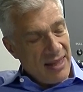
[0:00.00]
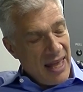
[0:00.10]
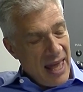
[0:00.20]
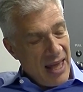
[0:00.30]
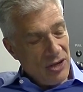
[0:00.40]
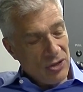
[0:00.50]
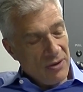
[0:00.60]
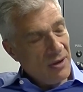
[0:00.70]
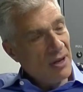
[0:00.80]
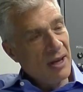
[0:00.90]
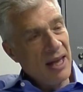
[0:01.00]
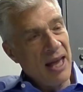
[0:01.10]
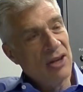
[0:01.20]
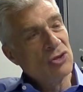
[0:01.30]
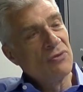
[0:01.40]
in the
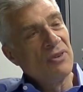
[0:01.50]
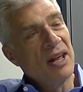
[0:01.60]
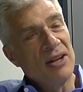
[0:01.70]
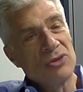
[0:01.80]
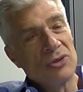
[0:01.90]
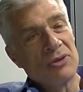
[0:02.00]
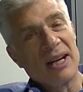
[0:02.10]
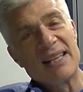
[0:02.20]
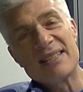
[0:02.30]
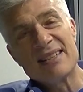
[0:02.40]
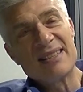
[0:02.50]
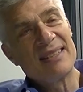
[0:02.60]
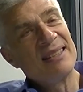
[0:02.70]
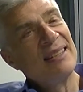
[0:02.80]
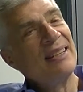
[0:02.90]
Asian financial crisis.